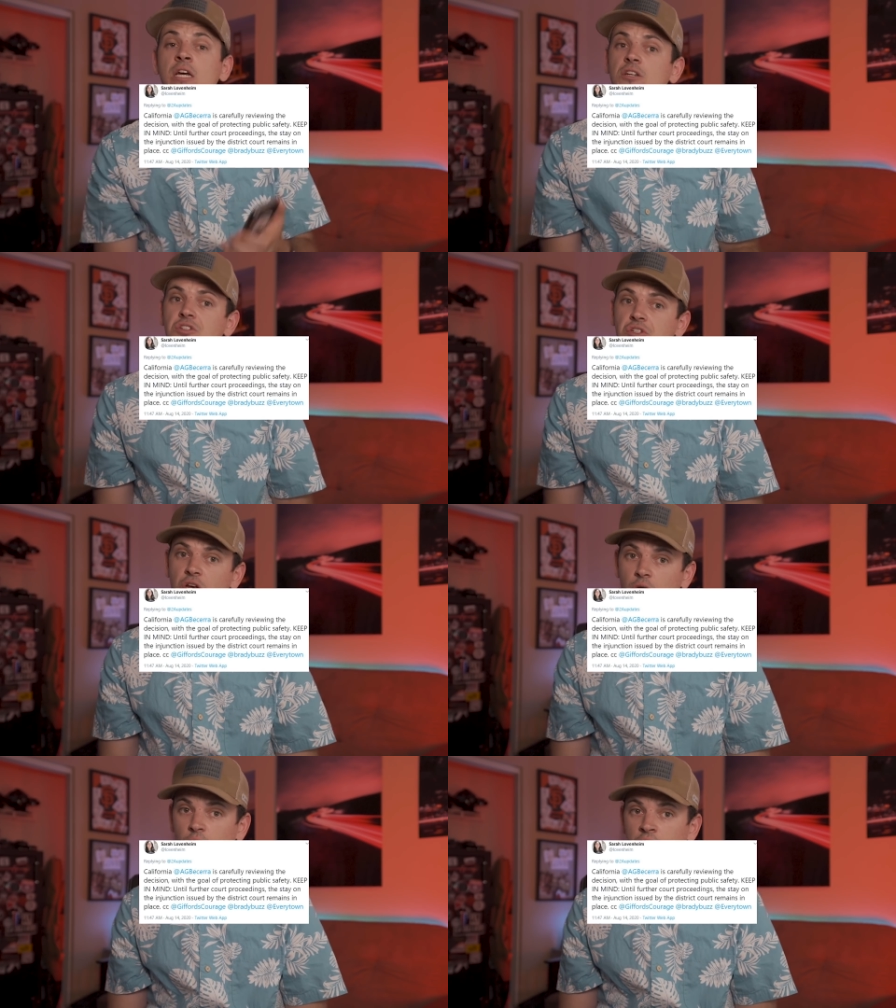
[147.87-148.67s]

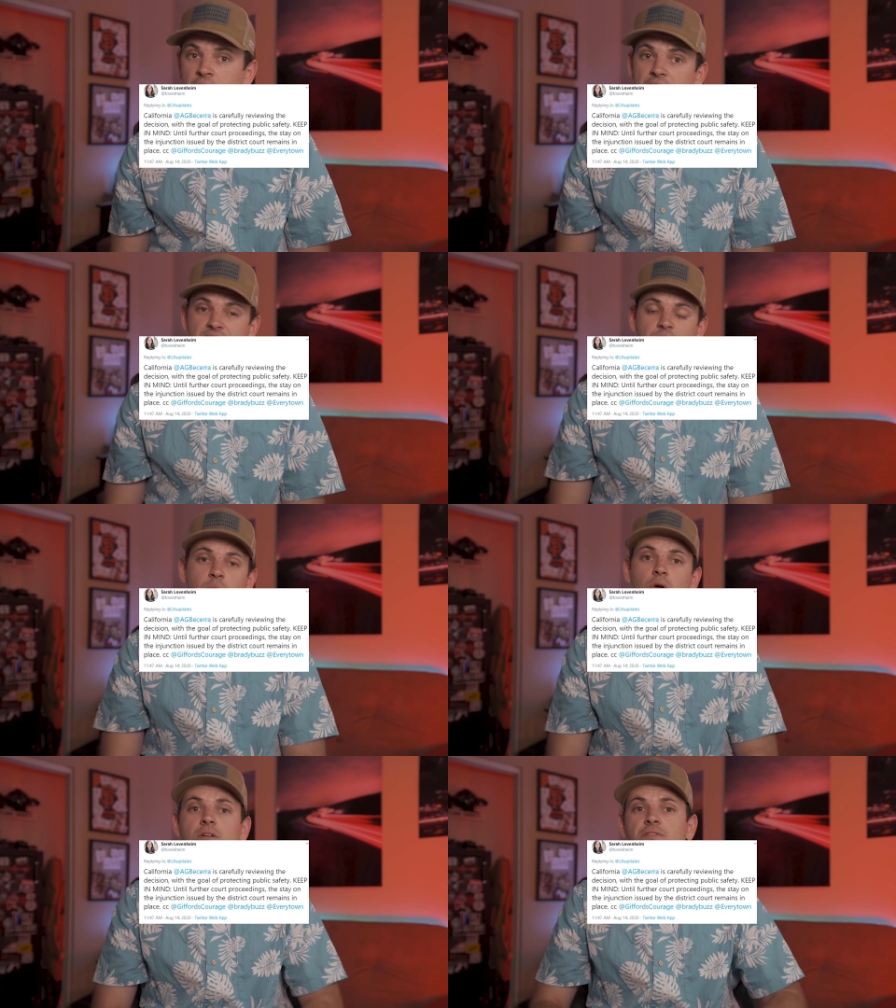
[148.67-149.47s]
So, it's
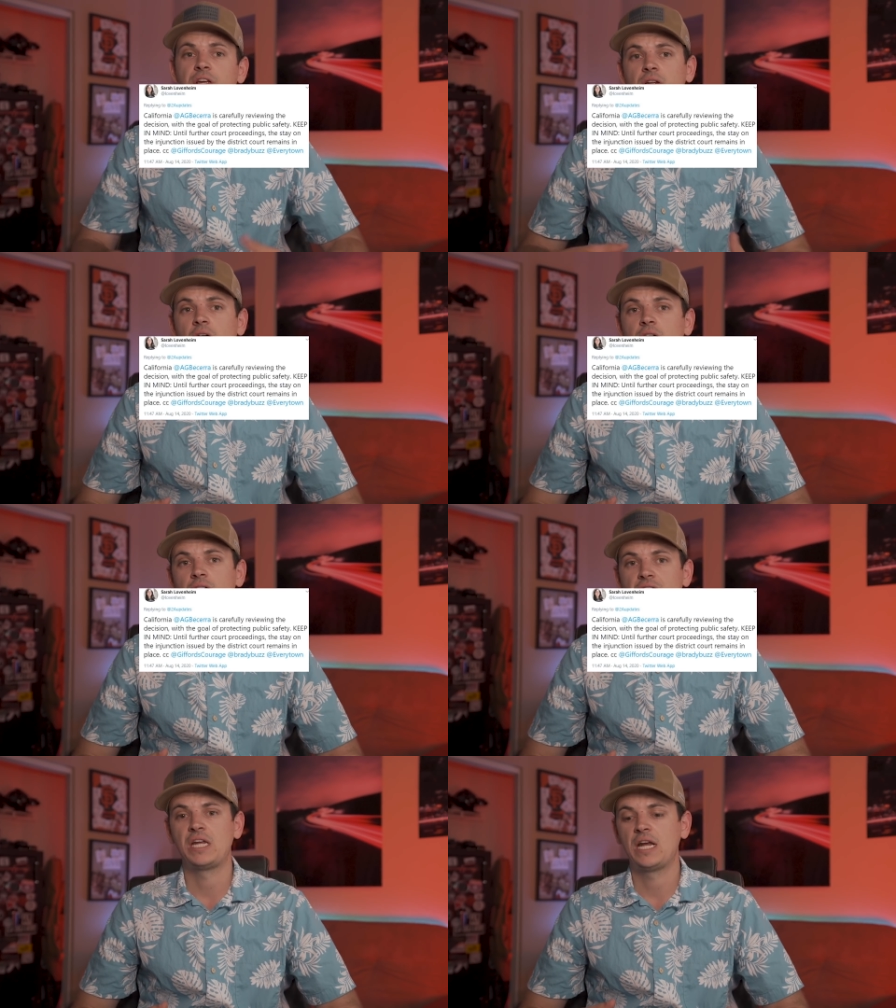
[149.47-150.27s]
important for you to
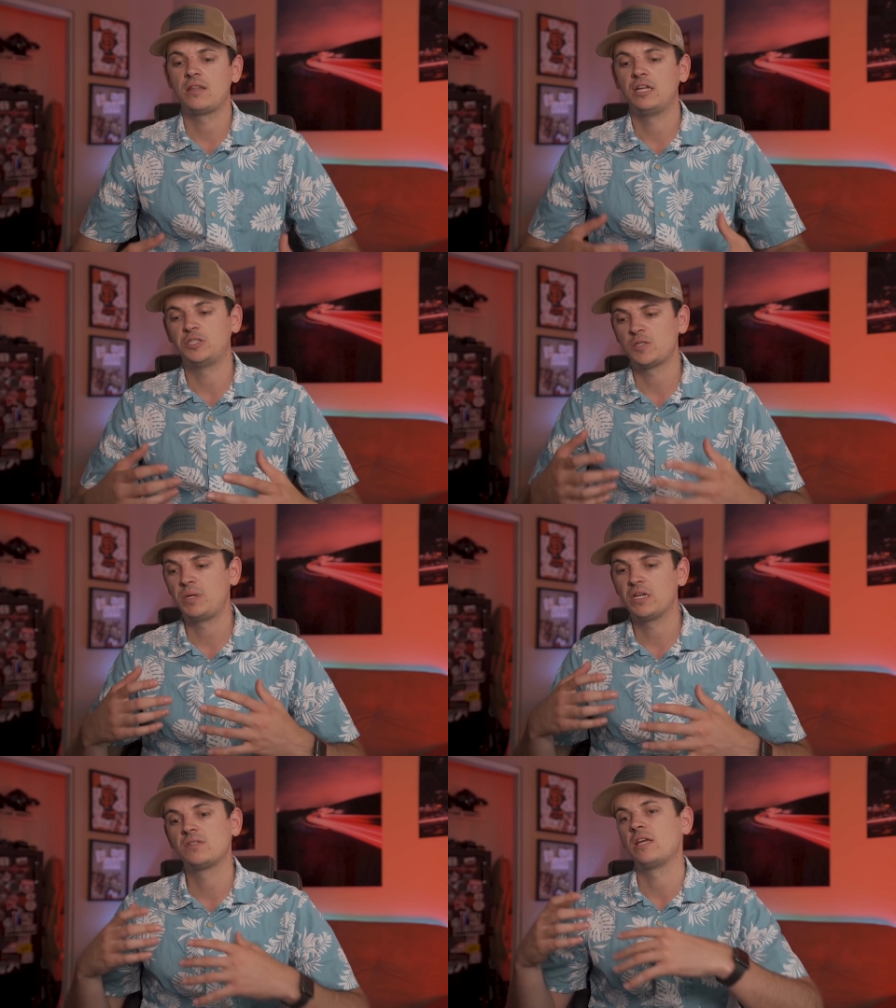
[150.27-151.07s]
understand that just
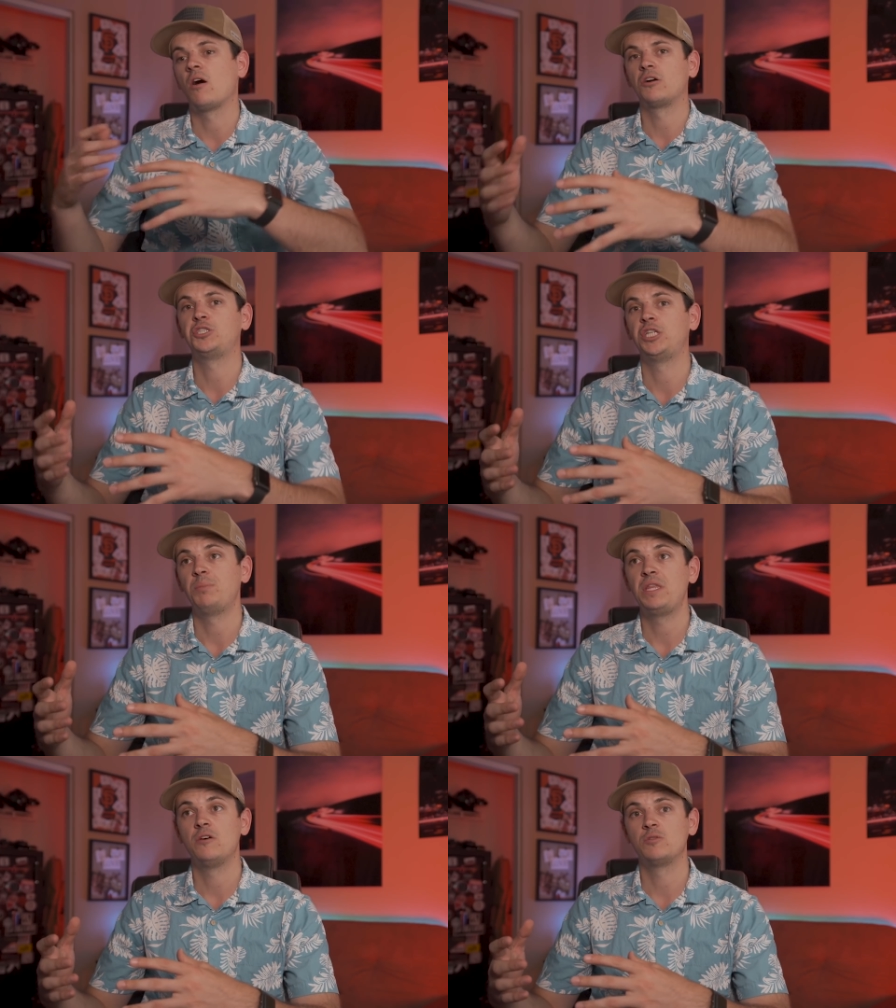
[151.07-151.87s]
because they are
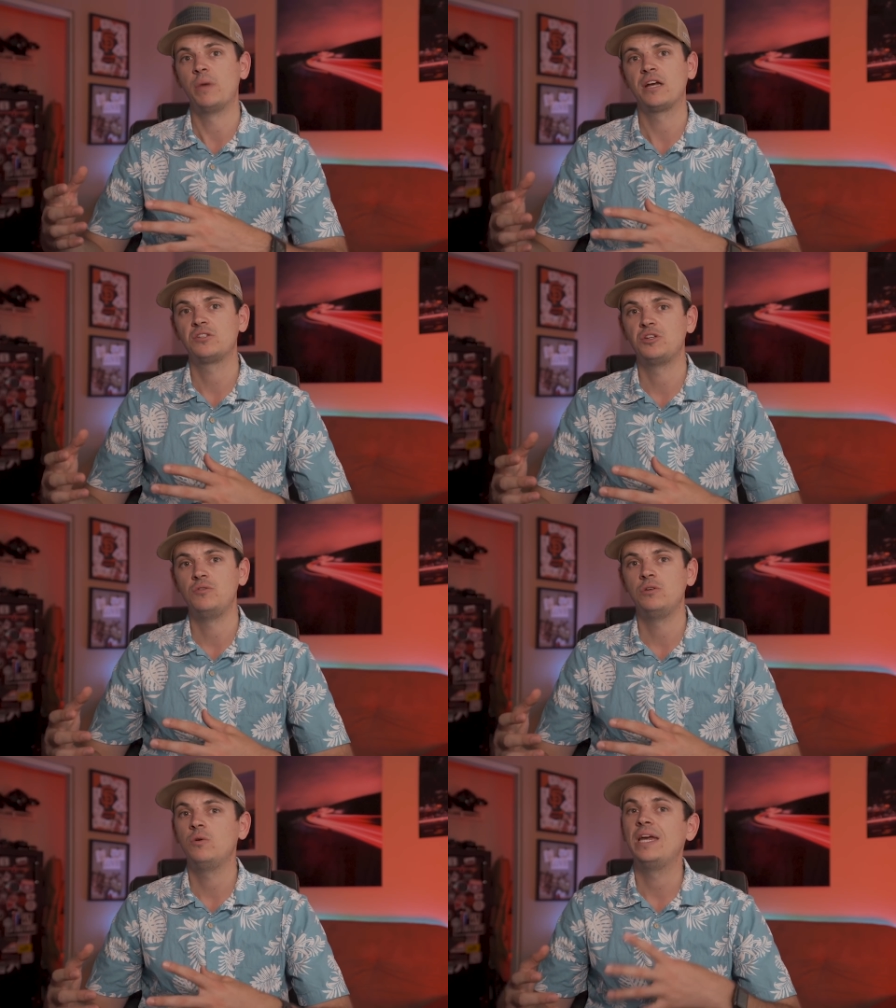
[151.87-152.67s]
shipping those mags to
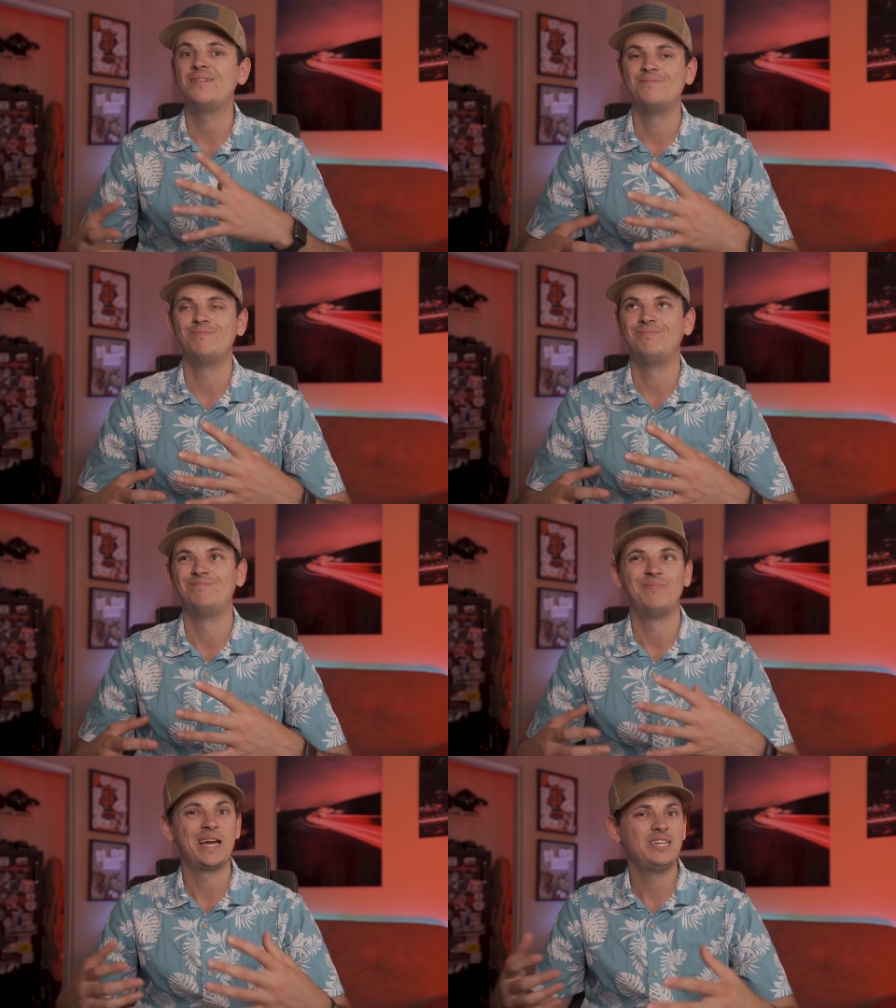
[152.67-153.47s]
you, it
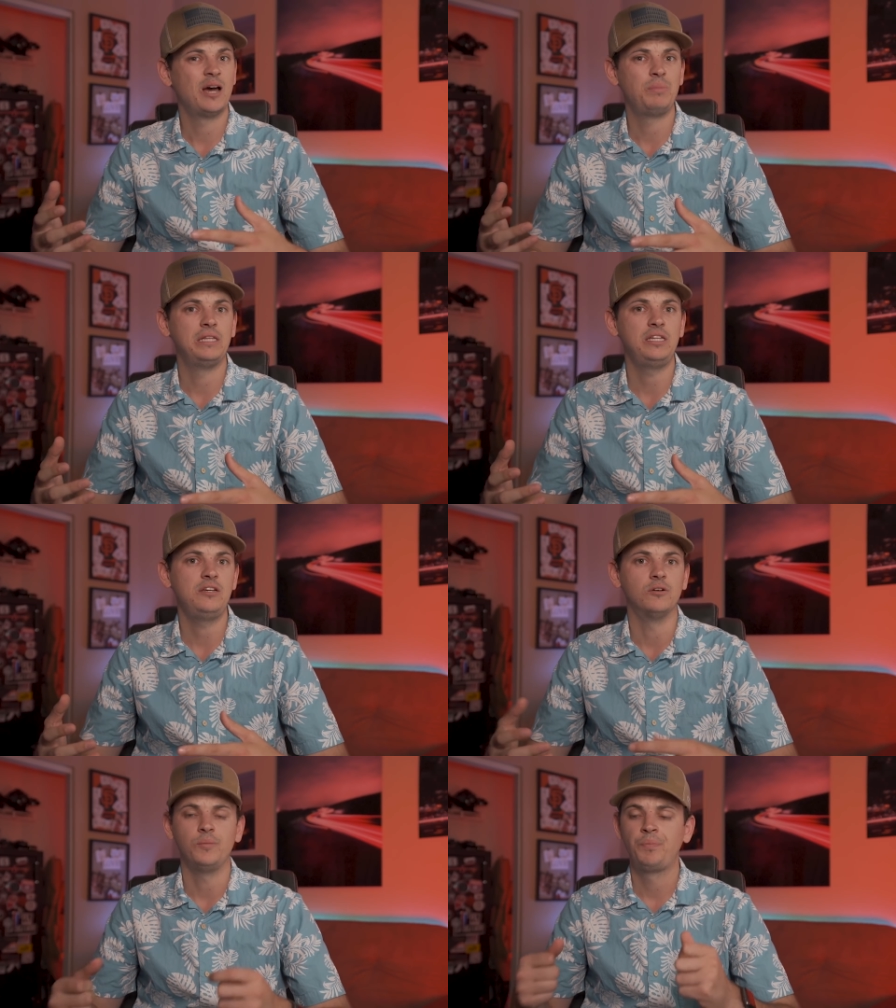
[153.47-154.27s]
might not be
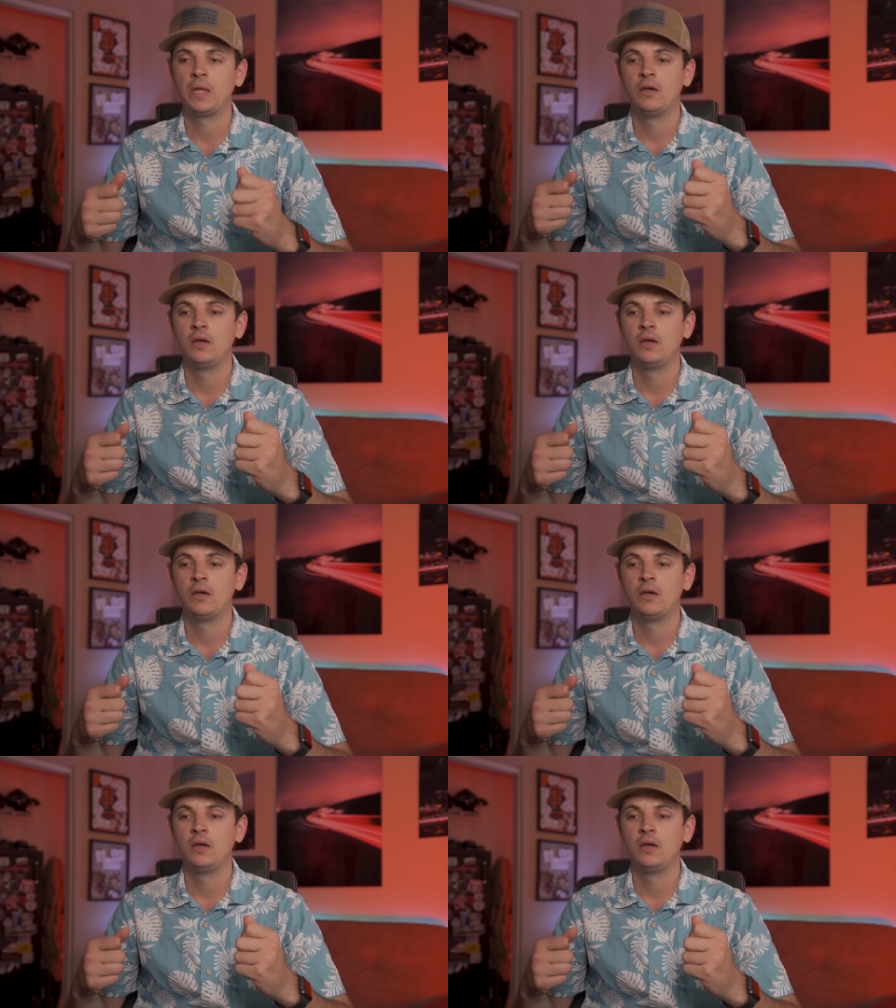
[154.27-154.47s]
legal.